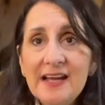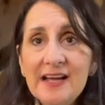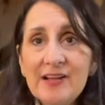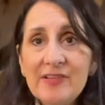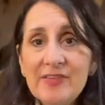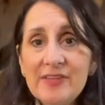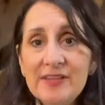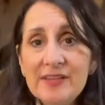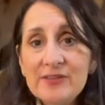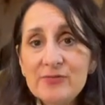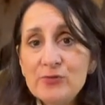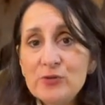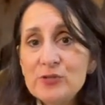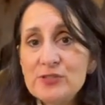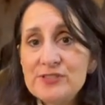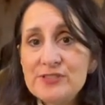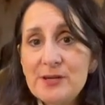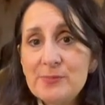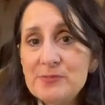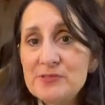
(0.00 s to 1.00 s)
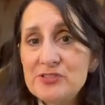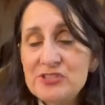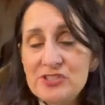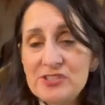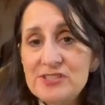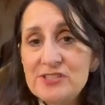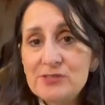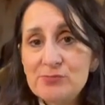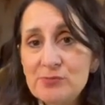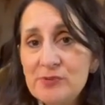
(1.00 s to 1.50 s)
And then the first step is
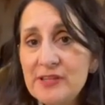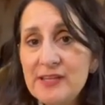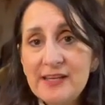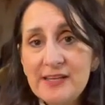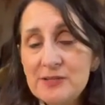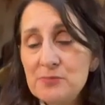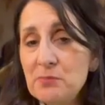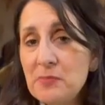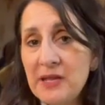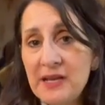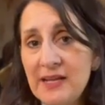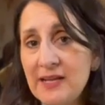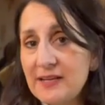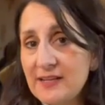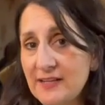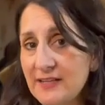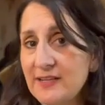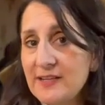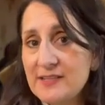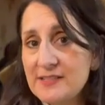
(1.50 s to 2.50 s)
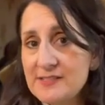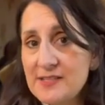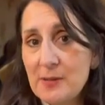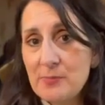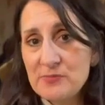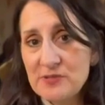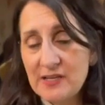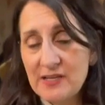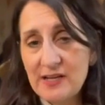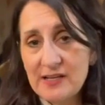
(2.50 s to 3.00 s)
just to really admit it and
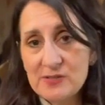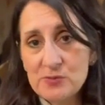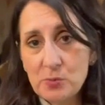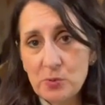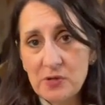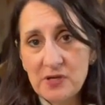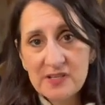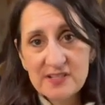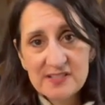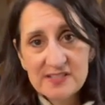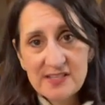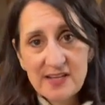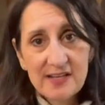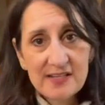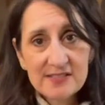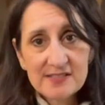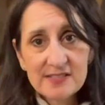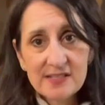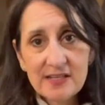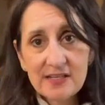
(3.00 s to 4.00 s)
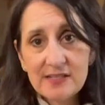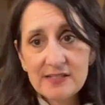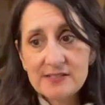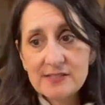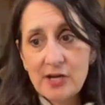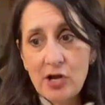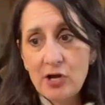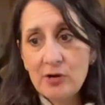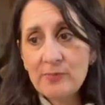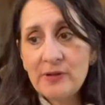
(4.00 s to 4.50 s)
accept it, as Worden says. It's
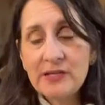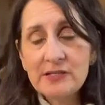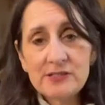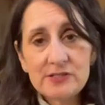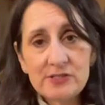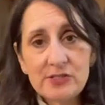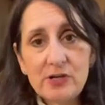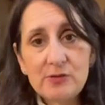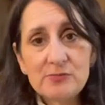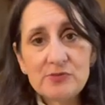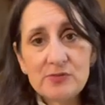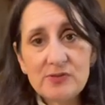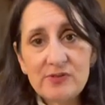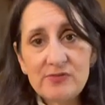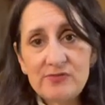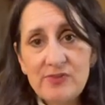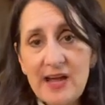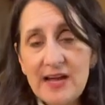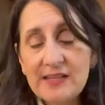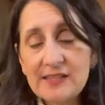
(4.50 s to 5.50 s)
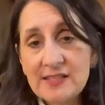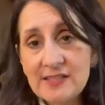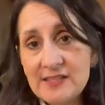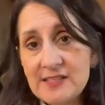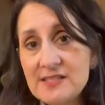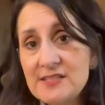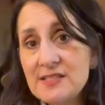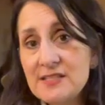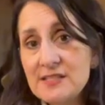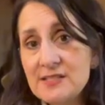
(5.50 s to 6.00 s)
coming to terms with the fact that
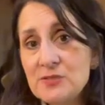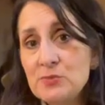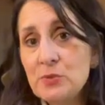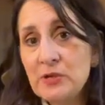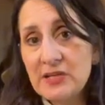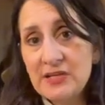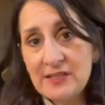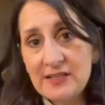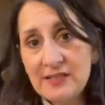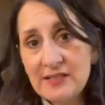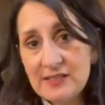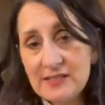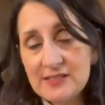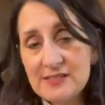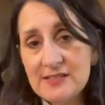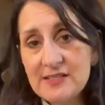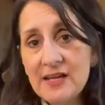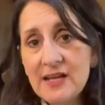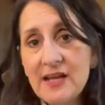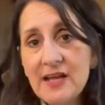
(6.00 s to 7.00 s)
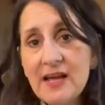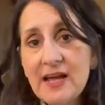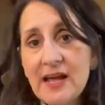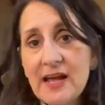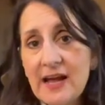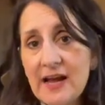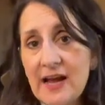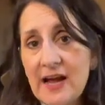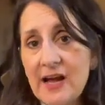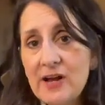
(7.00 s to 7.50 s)
this is what it is.
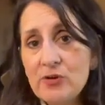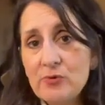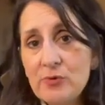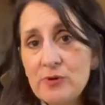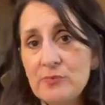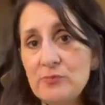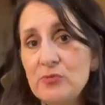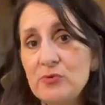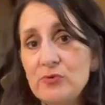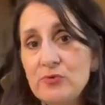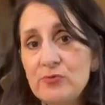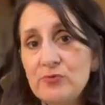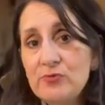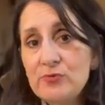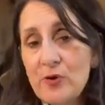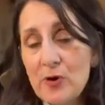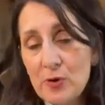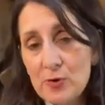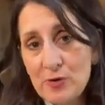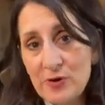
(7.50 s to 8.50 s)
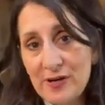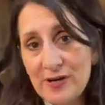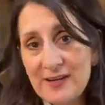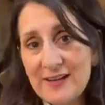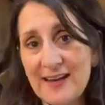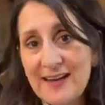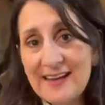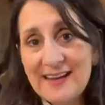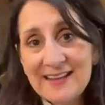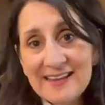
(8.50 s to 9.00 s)
And how do we move
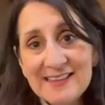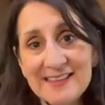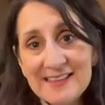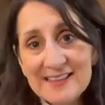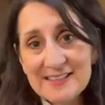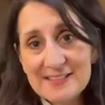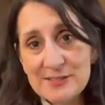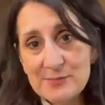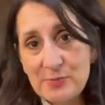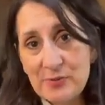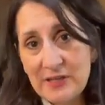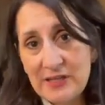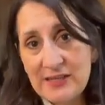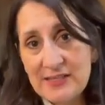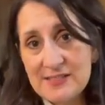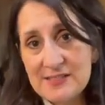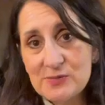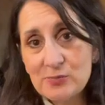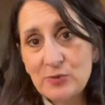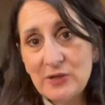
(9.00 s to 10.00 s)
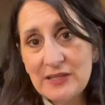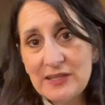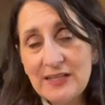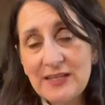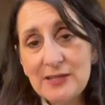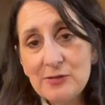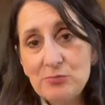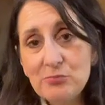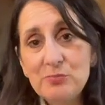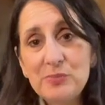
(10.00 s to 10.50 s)
forward in this place with
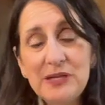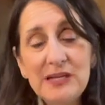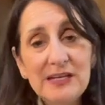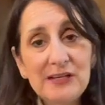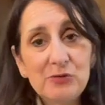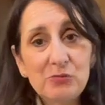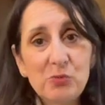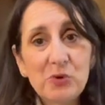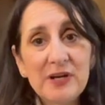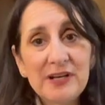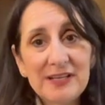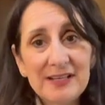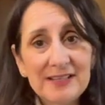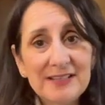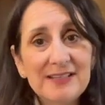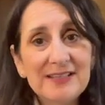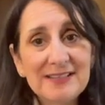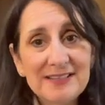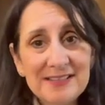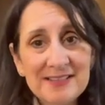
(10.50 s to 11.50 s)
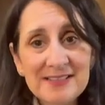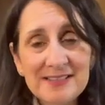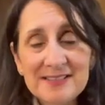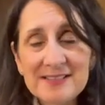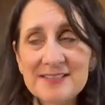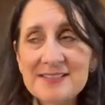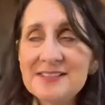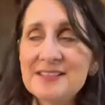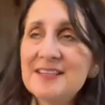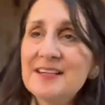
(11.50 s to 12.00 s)
it being what it
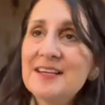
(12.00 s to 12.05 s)
is?